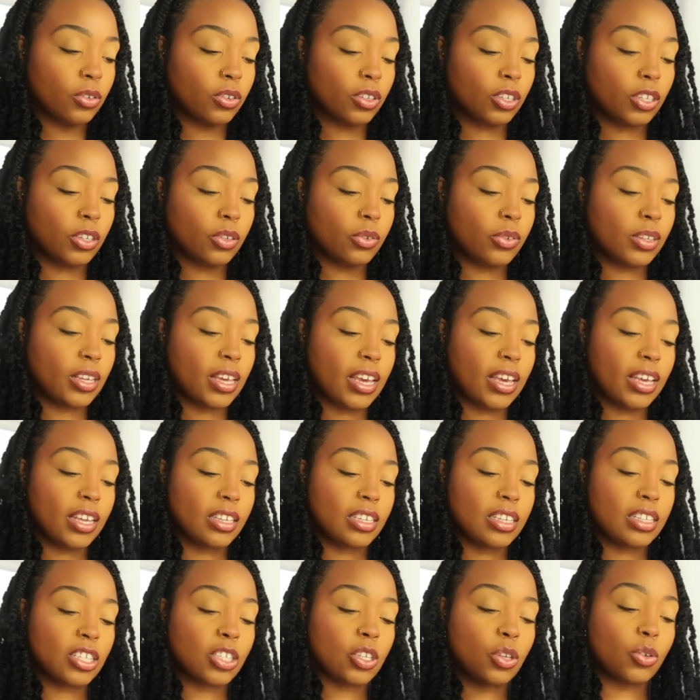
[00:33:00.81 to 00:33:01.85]
on you. Yeah,
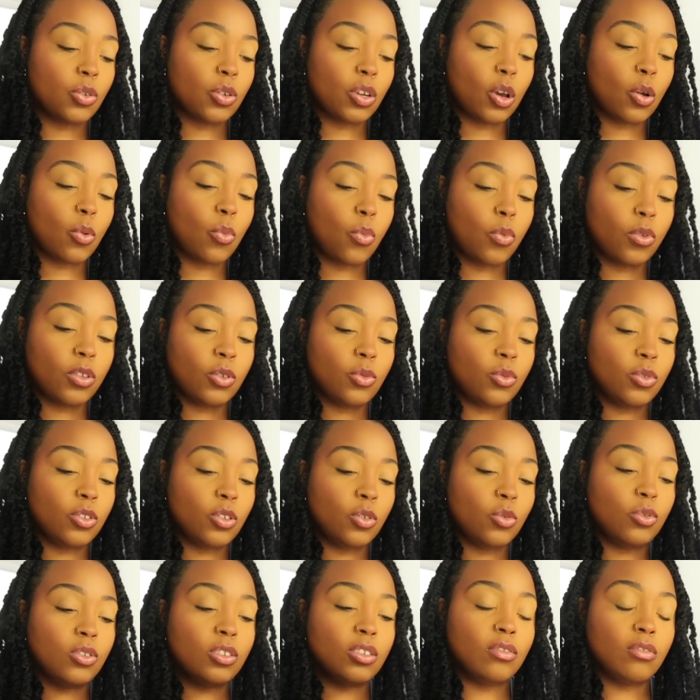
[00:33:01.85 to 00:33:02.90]
and so you don't you
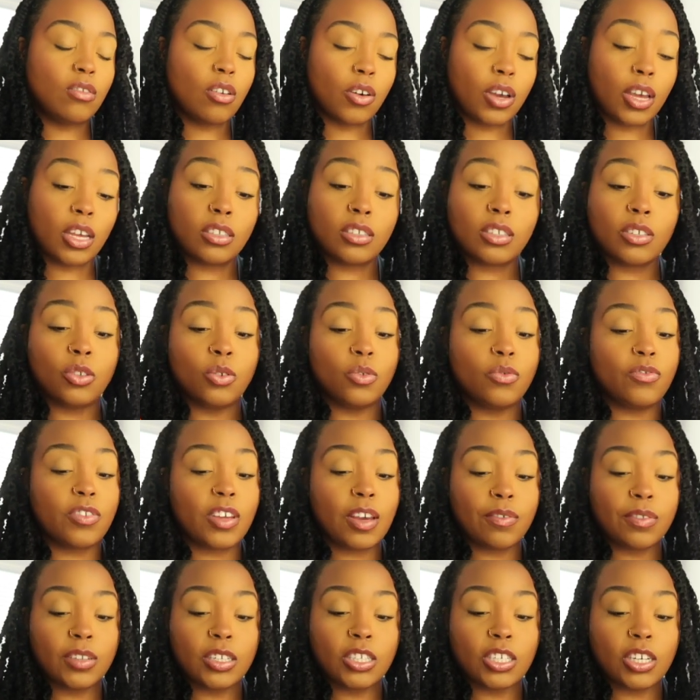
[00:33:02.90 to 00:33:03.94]
you okay. So you
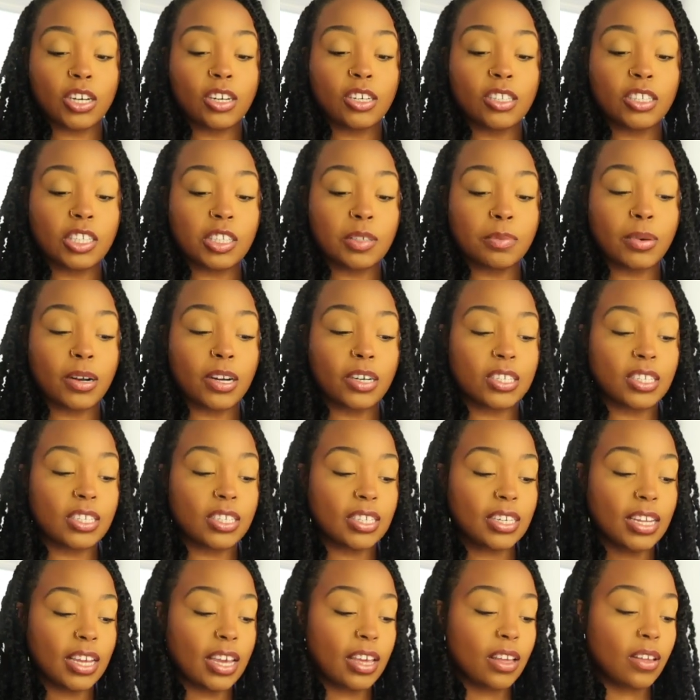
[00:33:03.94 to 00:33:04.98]
definitely turned this
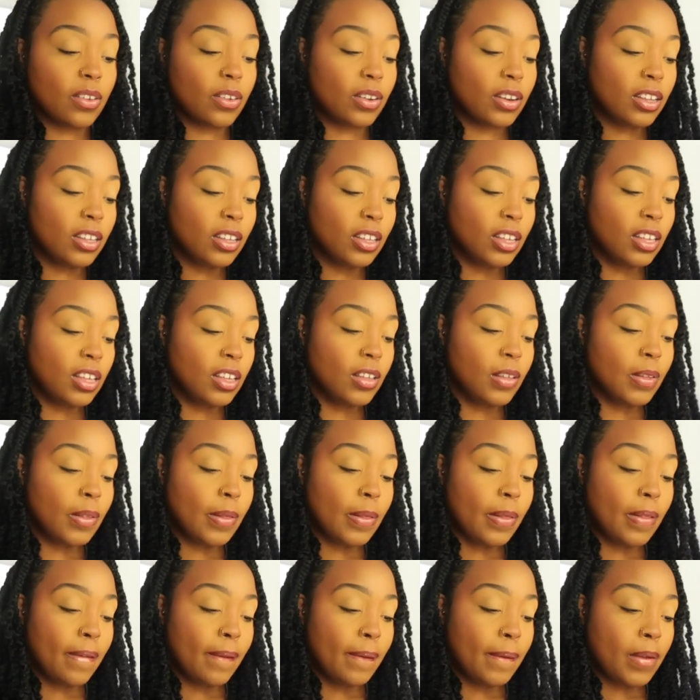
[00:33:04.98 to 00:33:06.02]
person down
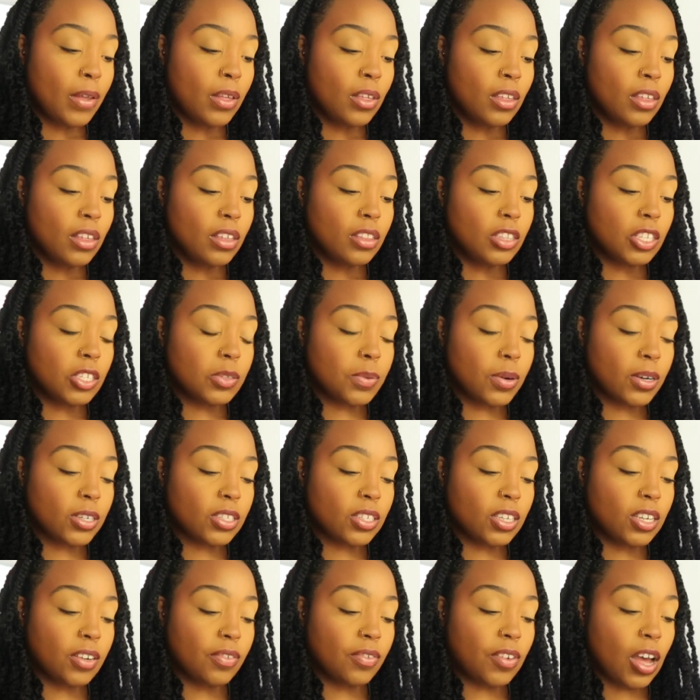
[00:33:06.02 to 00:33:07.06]
this
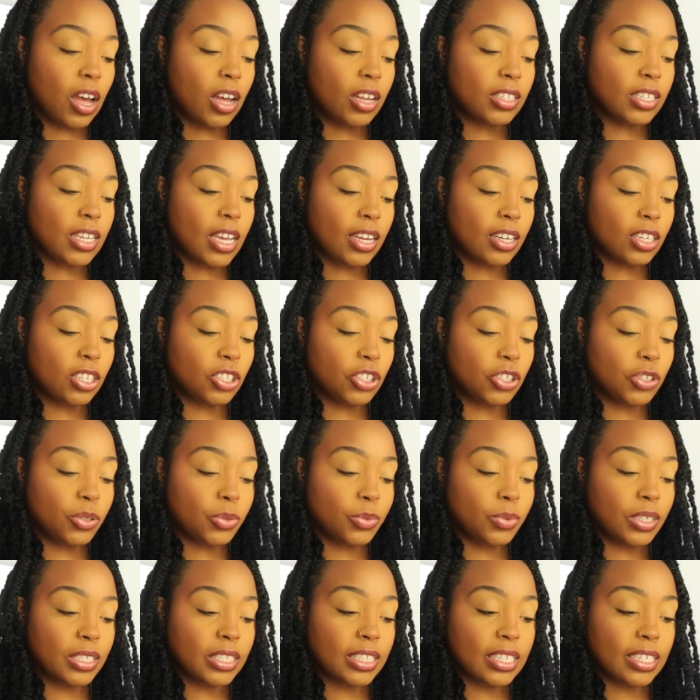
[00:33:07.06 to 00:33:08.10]
person could have contacted you
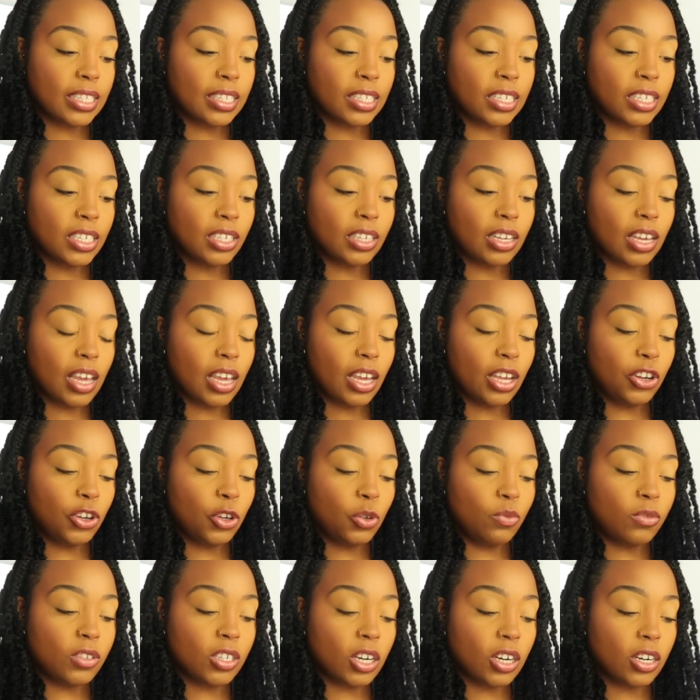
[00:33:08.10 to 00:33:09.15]
recently and
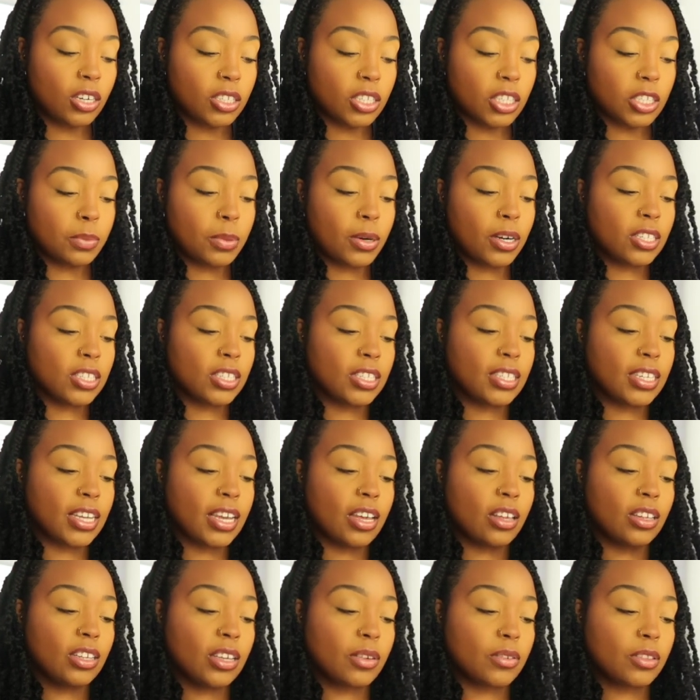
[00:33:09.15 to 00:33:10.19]
you turned this person
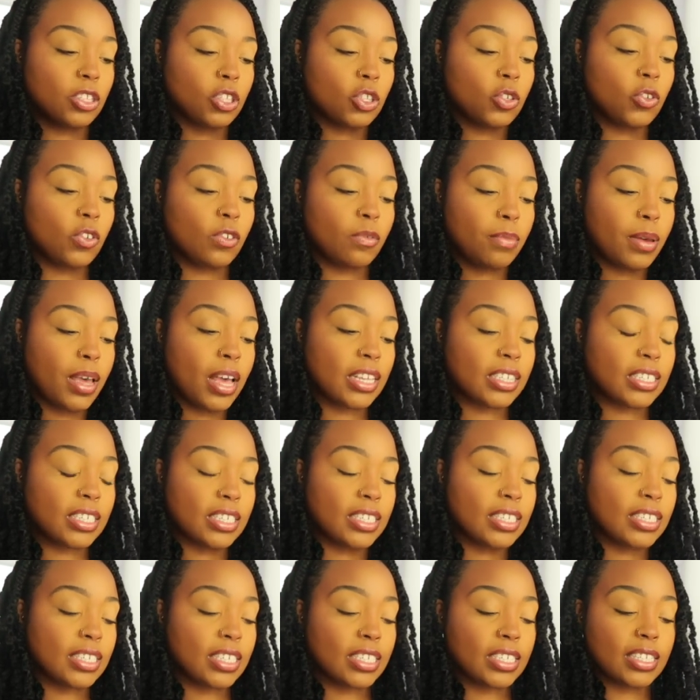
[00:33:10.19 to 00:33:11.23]
down, you know, the two of
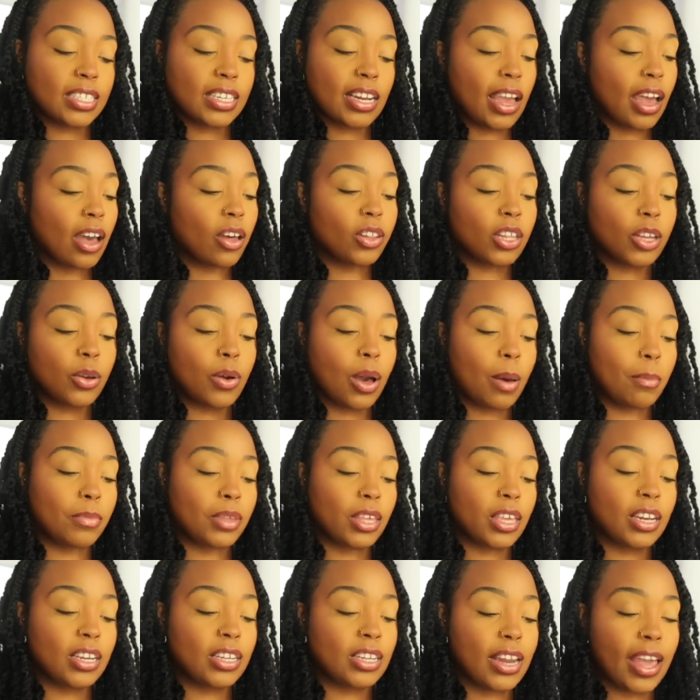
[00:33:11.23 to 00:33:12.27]
baskets, because now they, I'm
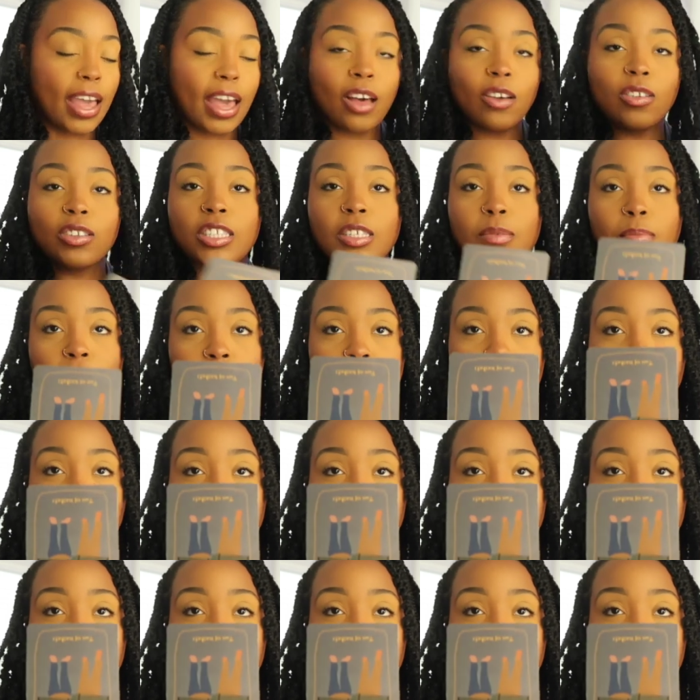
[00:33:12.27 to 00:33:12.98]
getting now somebody